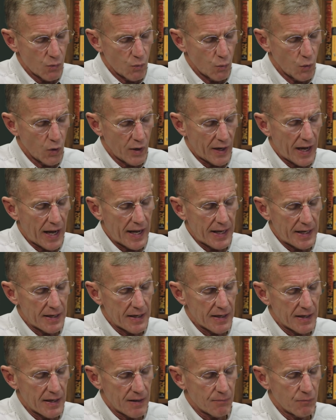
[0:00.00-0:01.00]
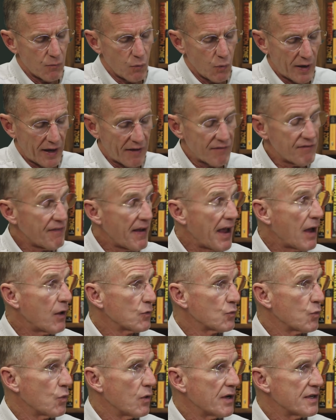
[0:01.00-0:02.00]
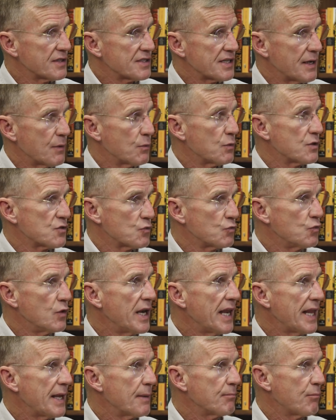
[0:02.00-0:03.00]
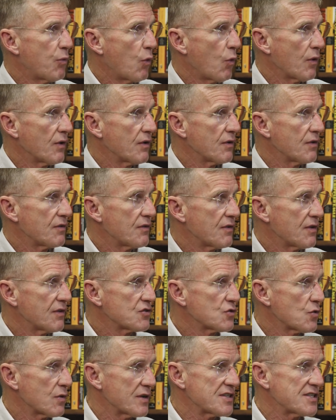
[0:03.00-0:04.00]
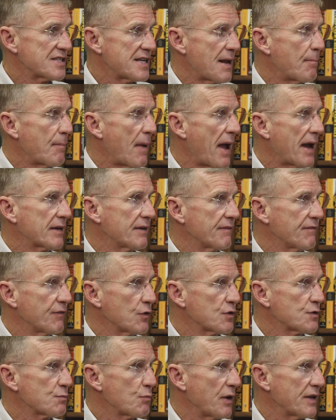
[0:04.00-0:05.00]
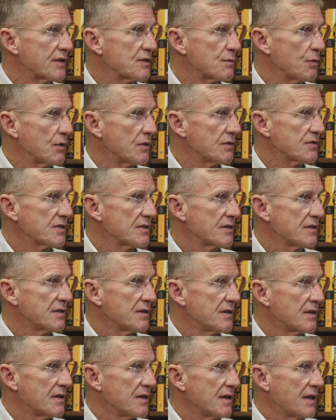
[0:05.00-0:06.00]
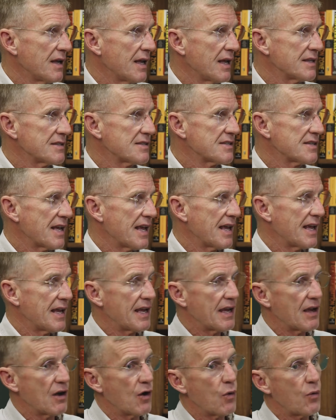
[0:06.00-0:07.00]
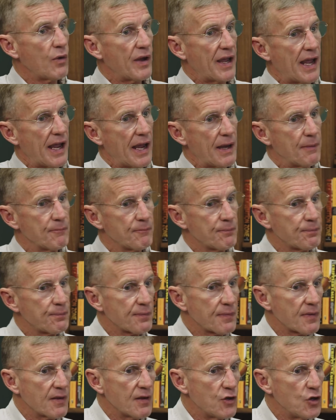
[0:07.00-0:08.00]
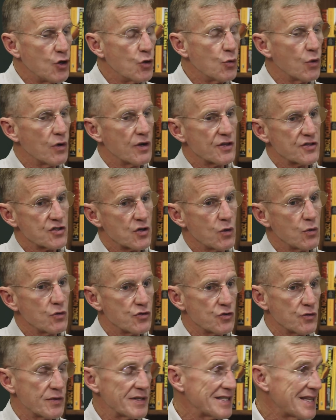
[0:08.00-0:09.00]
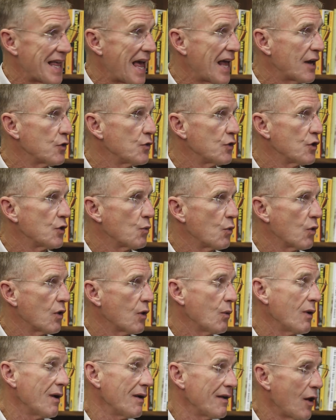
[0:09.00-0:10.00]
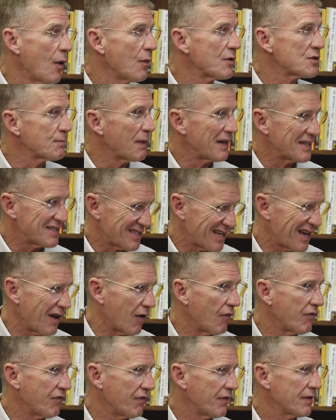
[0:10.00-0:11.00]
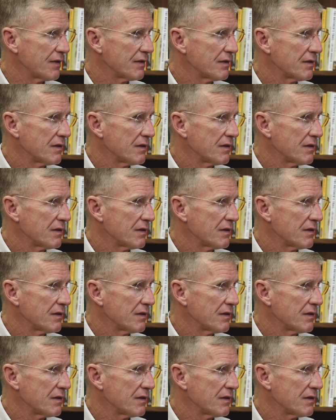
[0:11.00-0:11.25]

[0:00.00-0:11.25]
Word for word: What I, uh, what I found was it was really important to sort of step back to first principles and say, okay, you were a soldier, is that who you were? Well, no, it was myself.